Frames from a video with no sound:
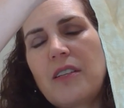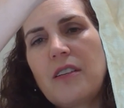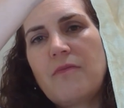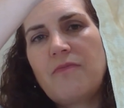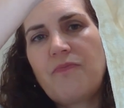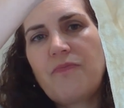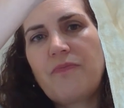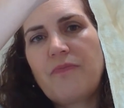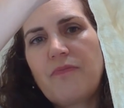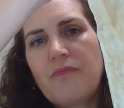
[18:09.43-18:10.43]
I did
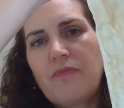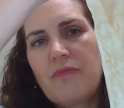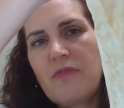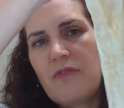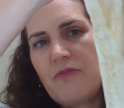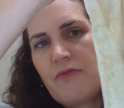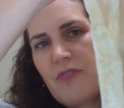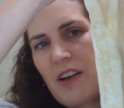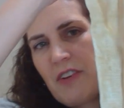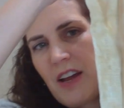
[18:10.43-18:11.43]

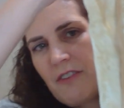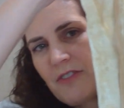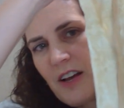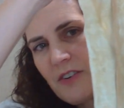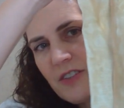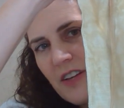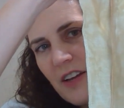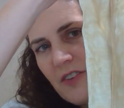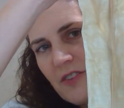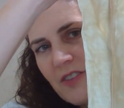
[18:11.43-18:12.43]
5.5 flowers, yeah,
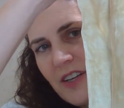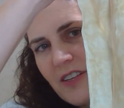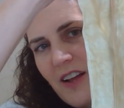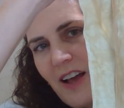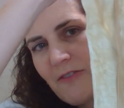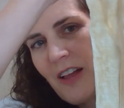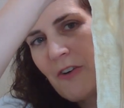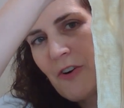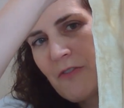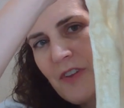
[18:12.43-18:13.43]
you can see I did a half
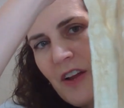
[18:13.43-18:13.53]
flower over